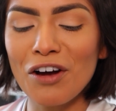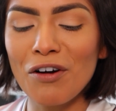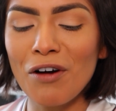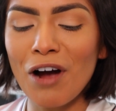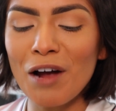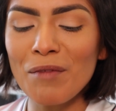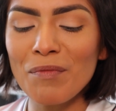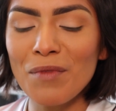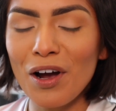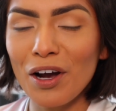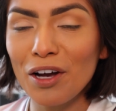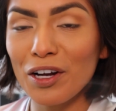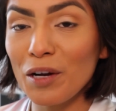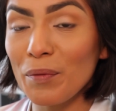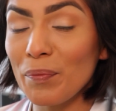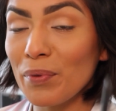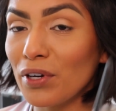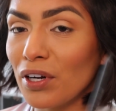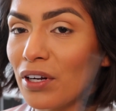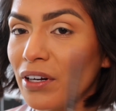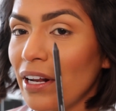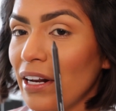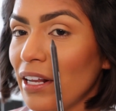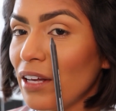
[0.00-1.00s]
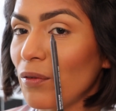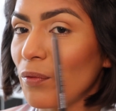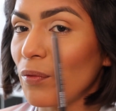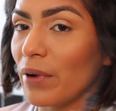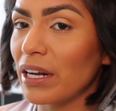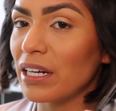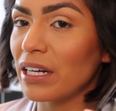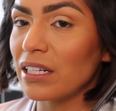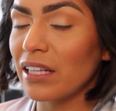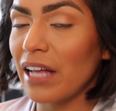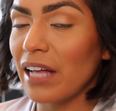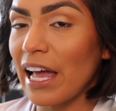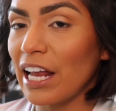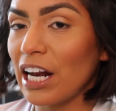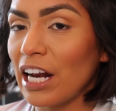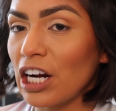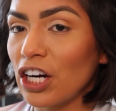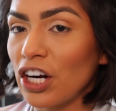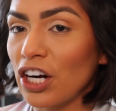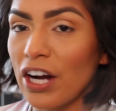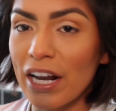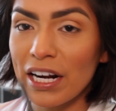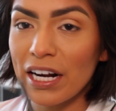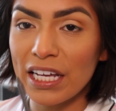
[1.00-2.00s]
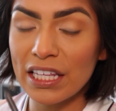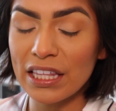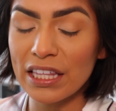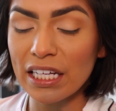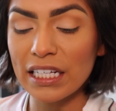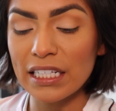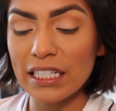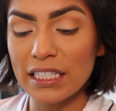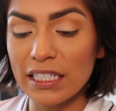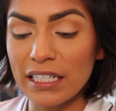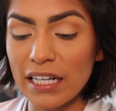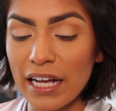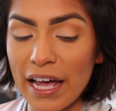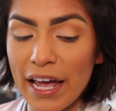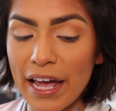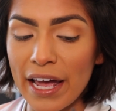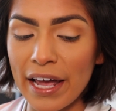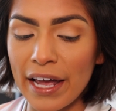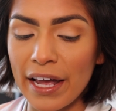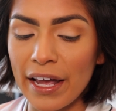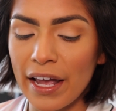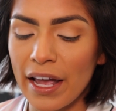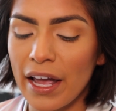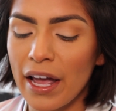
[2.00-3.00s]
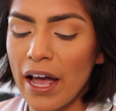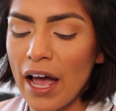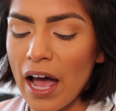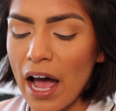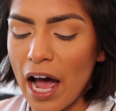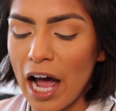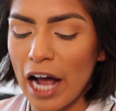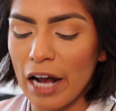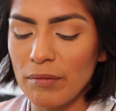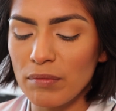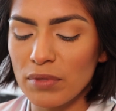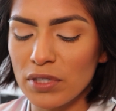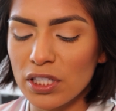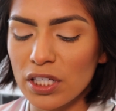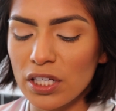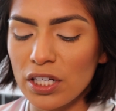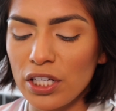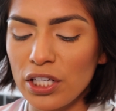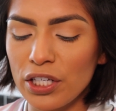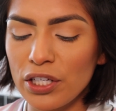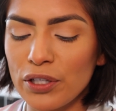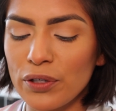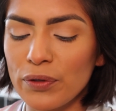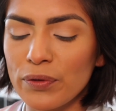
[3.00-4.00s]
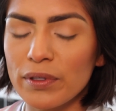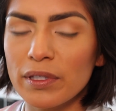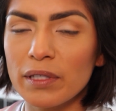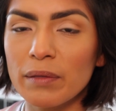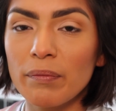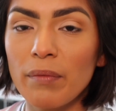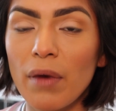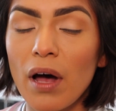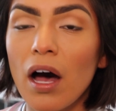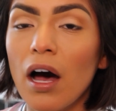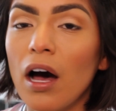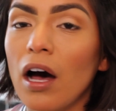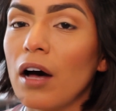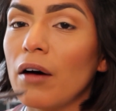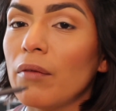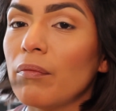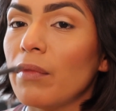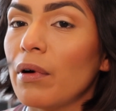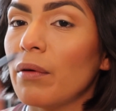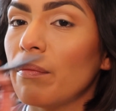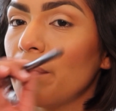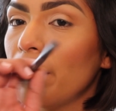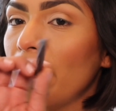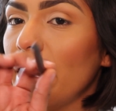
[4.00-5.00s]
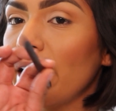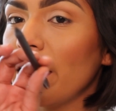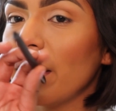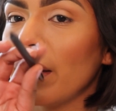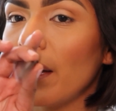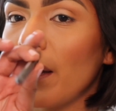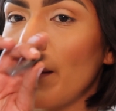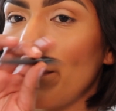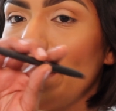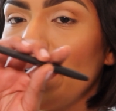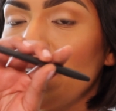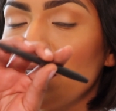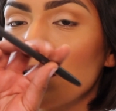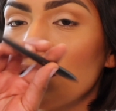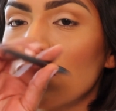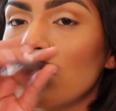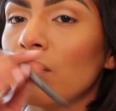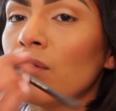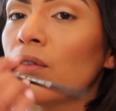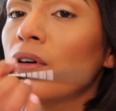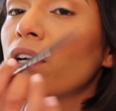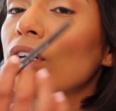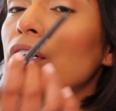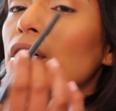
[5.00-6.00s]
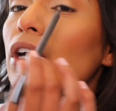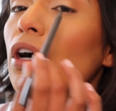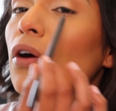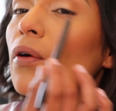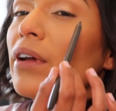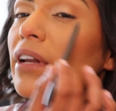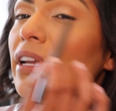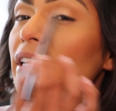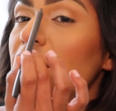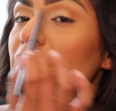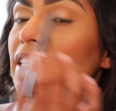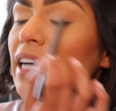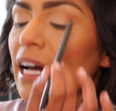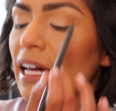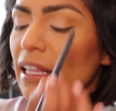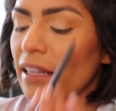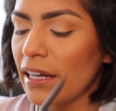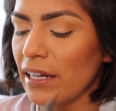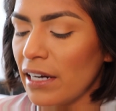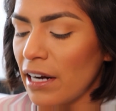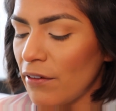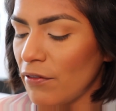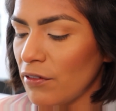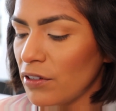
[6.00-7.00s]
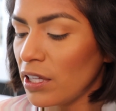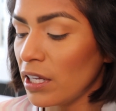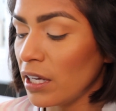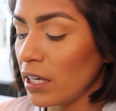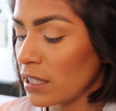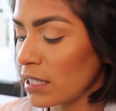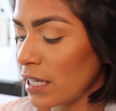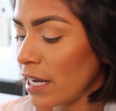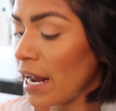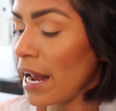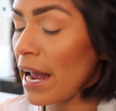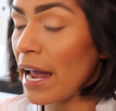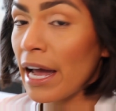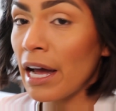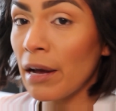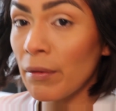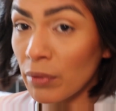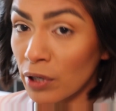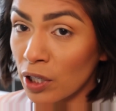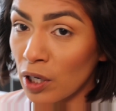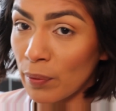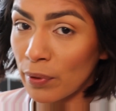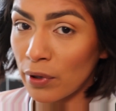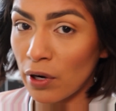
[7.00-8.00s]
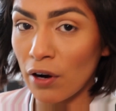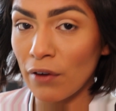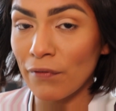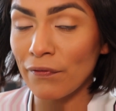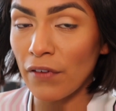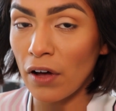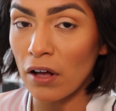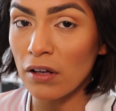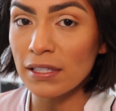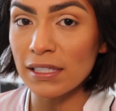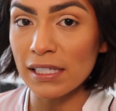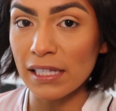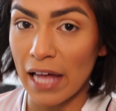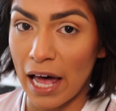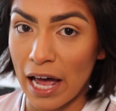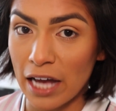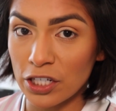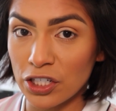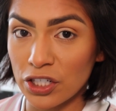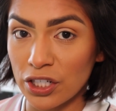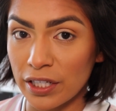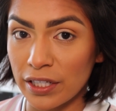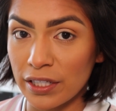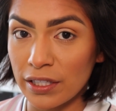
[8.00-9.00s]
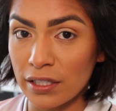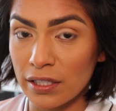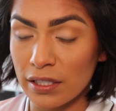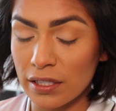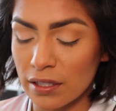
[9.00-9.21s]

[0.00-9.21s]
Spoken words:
I'm not gonna put on any winged liner or anything today. I'm just gonna use my pencil and go in and tightline everything, because I am gonna put on false lashes.